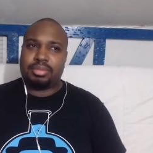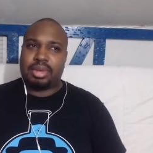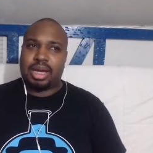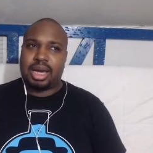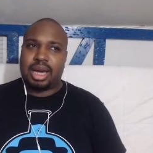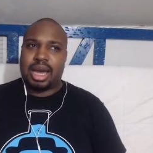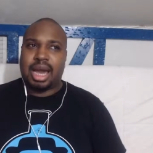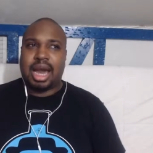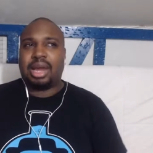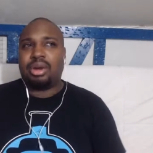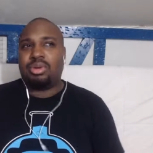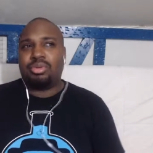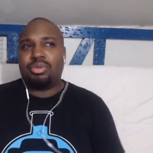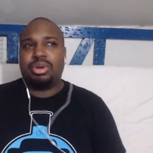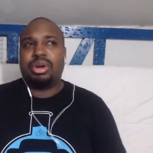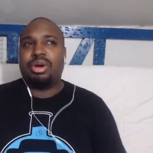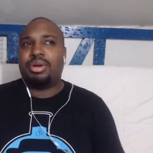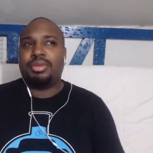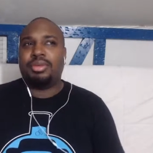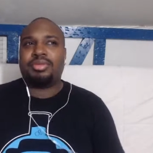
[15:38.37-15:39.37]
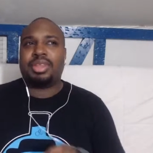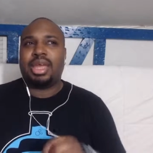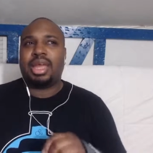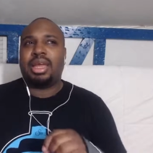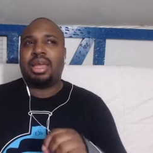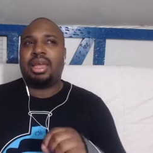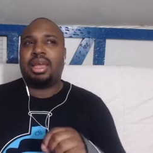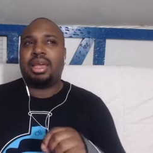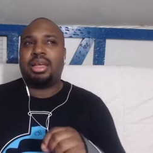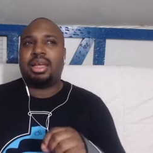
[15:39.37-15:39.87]
I don't know if
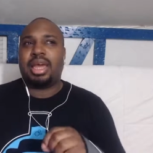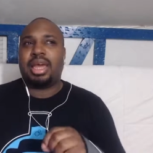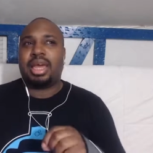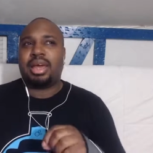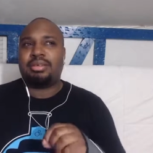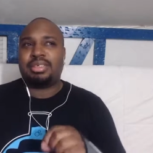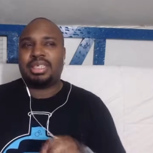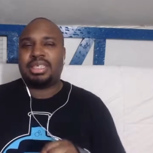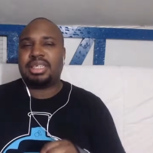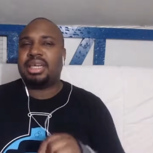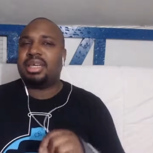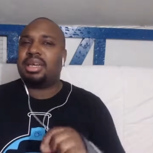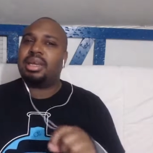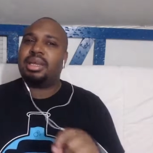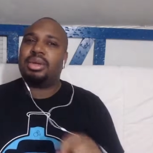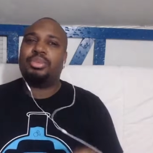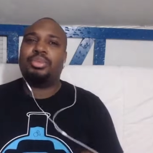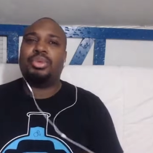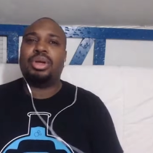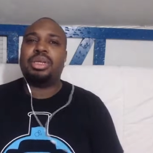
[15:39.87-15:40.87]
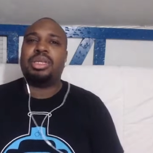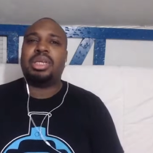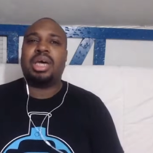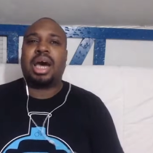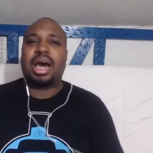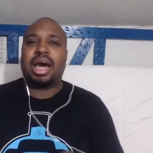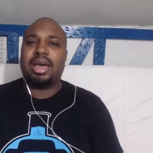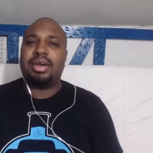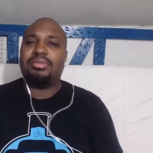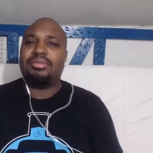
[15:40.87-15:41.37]
they have seen anyone
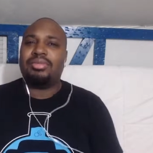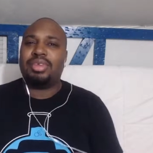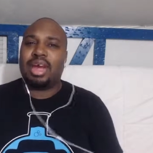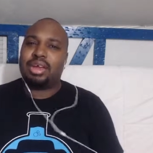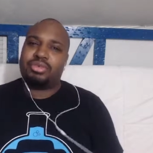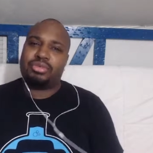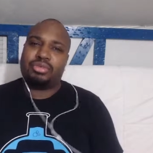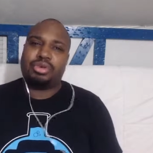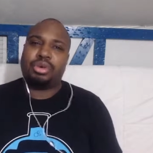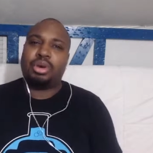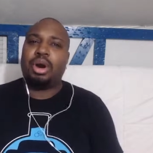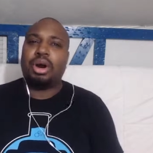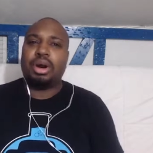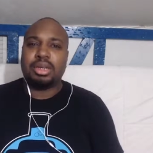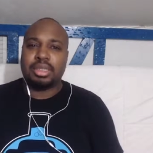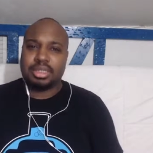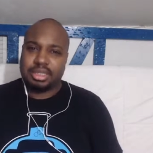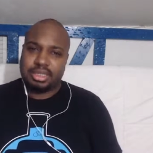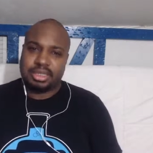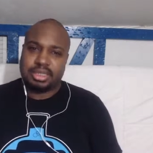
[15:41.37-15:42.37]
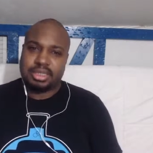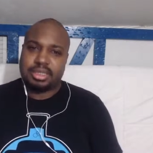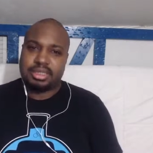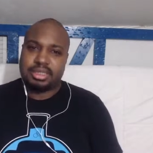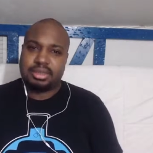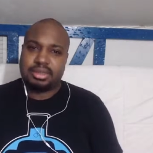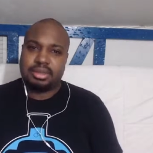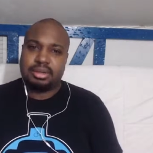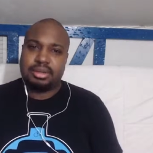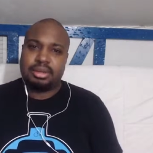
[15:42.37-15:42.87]
die of natural
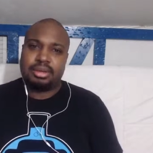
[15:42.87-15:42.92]
causes.